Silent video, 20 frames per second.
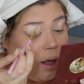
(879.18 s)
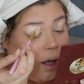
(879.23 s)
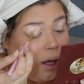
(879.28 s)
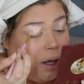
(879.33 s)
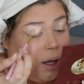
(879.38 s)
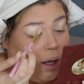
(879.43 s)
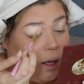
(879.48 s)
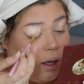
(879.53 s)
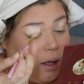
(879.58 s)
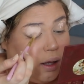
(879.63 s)

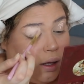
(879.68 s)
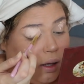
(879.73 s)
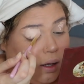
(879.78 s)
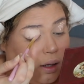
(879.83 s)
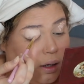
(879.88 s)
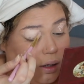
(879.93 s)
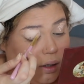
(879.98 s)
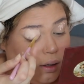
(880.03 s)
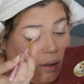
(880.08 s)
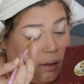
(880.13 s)

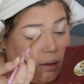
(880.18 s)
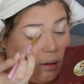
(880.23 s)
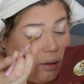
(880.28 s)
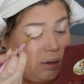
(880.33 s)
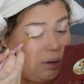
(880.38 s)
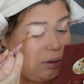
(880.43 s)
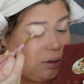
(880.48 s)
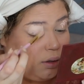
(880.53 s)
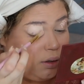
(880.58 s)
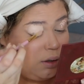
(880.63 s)

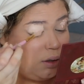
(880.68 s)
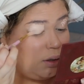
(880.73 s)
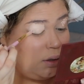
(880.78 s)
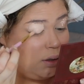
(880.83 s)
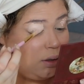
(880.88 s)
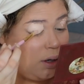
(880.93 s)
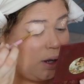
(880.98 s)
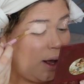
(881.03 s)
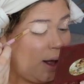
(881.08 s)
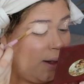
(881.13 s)
And
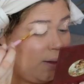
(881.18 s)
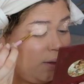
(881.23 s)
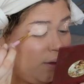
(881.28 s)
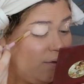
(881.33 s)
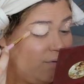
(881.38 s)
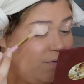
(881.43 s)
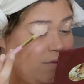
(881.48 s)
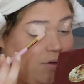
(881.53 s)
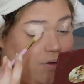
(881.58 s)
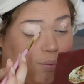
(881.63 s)
I
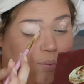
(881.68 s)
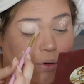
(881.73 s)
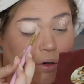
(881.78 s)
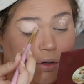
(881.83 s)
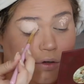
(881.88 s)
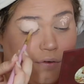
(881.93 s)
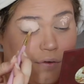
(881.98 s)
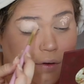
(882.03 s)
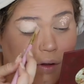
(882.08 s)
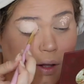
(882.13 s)
love this
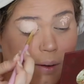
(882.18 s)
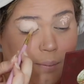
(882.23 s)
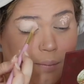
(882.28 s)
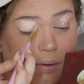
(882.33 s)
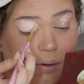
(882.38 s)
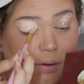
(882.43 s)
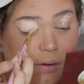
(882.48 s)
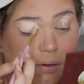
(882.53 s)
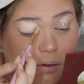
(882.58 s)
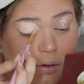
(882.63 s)
brush for like
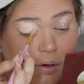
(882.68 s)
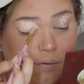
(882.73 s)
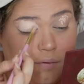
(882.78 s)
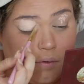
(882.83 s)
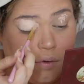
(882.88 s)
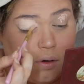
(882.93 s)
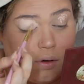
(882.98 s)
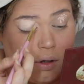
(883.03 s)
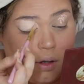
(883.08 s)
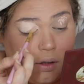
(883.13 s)
putting stuff
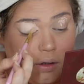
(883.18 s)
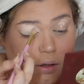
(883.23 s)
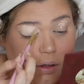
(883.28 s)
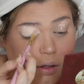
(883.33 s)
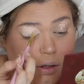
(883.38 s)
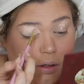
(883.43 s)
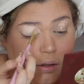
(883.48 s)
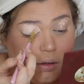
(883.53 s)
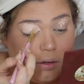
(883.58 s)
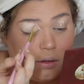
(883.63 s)
on like
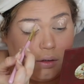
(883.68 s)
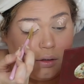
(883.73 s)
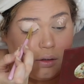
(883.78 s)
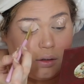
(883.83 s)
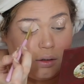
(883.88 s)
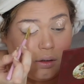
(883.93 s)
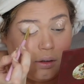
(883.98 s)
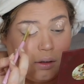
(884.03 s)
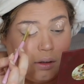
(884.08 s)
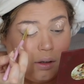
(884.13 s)
this.
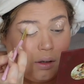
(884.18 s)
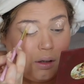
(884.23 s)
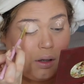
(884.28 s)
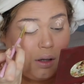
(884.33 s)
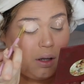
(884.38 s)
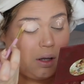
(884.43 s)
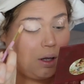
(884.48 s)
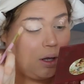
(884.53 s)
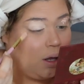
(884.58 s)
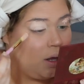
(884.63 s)

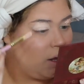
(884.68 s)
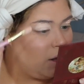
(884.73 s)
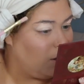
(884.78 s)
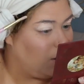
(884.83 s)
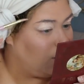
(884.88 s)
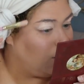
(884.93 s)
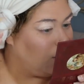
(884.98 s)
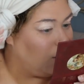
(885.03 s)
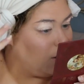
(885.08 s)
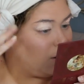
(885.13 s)

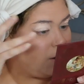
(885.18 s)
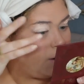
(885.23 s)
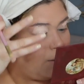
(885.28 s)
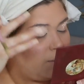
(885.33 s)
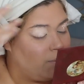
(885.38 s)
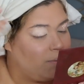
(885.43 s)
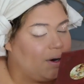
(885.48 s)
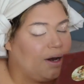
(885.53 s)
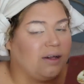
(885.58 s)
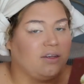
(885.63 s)

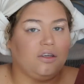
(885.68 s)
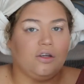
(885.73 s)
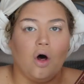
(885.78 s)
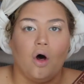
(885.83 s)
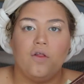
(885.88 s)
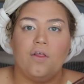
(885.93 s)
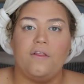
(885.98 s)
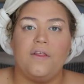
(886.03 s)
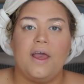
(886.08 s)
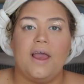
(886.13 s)
But I
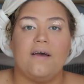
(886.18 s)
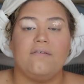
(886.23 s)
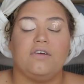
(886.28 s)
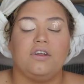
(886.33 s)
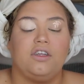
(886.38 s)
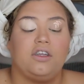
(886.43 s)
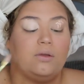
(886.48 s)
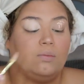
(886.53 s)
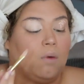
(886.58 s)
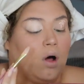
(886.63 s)
saw that they have a
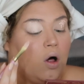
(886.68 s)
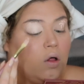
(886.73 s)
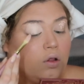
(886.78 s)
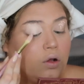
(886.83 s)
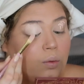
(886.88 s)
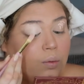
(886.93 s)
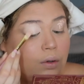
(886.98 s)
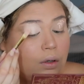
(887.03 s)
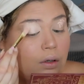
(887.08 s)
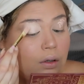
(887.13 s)

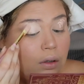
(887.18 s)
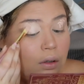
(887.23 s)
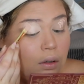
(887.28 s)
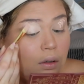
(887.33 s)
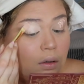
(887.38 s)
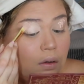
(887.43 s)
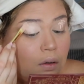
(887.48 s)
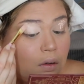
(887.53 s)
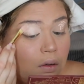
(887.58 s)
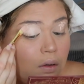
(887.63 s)
smaller one
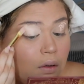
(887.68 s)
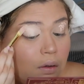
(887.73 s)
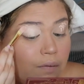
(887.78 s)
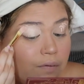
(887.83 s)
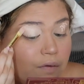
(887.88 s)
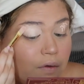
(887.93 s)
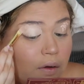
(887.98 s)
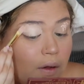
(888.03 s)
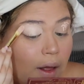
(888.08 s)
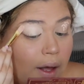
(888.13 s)

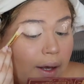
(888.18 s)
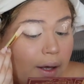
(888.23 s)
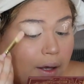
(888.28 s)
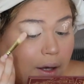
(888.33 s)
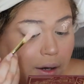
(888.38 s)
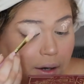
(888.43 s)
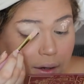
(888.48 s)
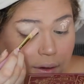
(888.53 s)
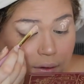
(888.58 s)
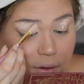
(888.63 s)
for like
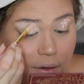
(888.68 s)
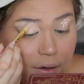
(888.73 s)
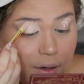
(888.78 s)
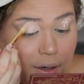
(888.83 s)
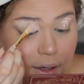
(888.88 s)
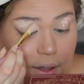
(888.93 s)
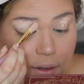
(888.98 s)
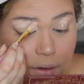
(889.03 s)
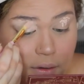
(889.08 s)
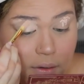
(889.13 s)
cutting the
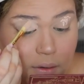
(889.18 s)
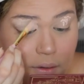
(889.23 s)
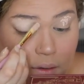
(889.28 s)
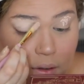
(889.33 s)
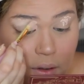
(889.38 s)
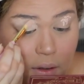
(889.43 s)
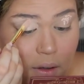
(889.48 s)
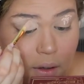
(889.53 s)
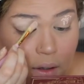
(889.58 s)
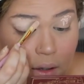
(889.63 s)
crease.
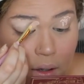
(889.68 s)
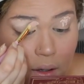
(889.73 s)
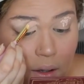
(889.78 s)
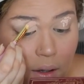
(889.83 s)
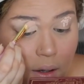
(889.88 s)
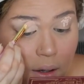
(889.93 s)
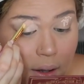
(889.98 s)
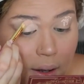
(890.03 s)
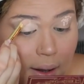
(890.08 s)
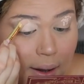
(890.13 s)

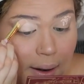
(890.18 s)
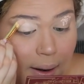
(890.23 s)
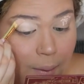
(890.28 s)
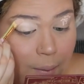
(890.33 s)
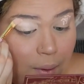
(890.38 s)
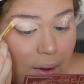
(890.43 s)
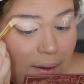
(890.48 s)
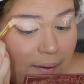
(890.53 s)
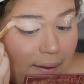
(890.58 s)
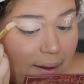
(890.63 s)
And I
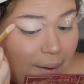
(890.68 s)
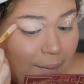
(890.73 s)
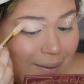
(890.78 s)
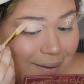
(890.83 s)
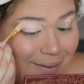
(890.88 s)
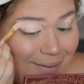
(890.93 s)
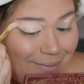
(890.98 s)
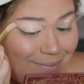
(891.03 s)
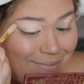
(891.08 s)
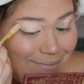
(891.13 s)
want that
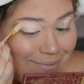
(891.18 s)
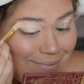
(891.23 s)
one.